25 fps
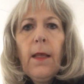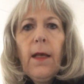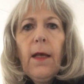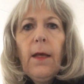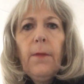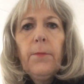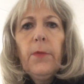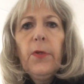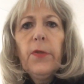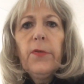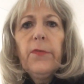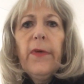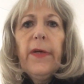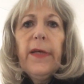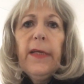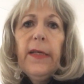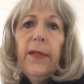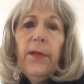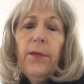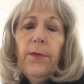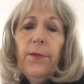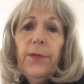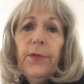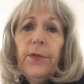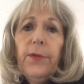I'm not very
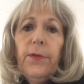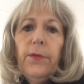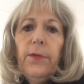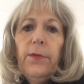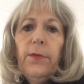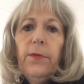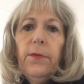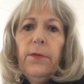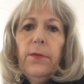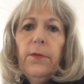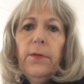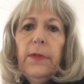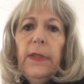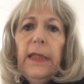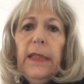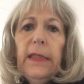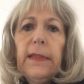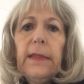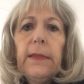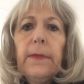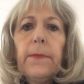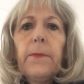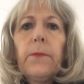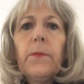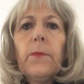used to
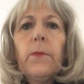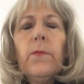this.